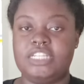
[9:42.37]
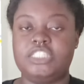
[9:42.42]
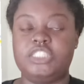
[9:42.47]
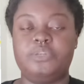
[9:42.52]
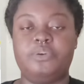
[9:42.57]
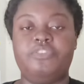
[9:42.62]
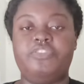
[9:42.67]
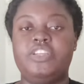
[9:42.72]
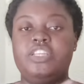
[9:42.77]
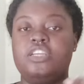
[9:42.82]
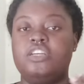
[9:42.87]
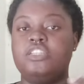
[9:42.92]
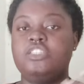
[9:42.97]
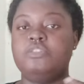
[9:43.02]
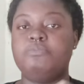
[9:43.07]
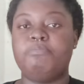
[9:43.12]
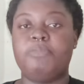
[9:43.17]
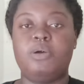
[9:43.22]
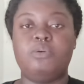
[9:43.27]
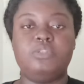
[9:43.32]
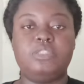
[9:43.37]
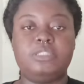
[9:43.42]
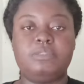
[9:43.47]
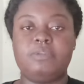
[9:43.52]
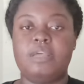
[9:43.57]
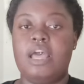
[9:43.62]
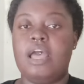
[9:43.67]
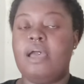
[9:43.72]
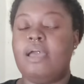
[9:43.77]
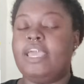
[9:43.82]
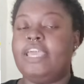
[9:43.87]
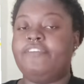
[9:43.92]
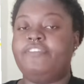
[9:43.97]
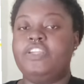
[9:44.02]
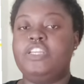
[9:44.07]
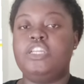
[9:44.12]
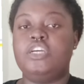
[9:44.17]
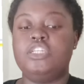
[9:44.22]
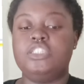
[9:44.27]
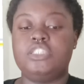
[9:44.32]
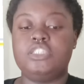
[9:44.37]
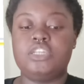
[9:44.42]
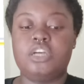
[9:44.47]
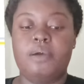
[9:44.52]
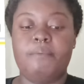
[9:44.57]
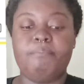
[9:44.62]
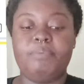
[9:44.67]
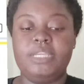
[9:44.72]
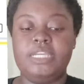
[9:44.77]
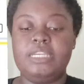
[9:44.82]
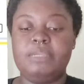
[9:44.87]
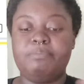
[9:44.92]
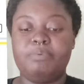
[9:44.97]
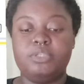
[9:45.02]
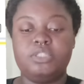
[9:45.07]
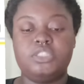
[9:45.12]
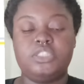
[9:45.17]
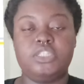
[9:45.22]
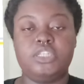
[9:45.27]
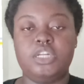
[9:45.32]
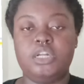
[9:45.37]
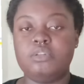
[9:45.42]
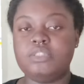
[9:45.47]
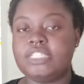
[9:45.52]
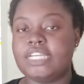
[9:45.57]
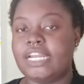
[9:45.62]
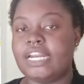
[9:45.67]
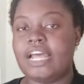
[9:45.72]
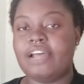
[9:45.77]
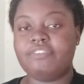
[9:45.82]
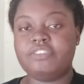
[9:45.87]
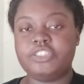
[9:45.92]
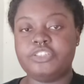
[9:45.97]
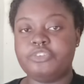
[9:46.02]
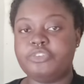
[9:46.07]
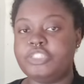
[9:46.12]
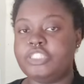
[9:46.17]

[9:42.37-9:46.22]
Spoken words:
So if it doesn't bounce, if it doesn't completely push to the downside after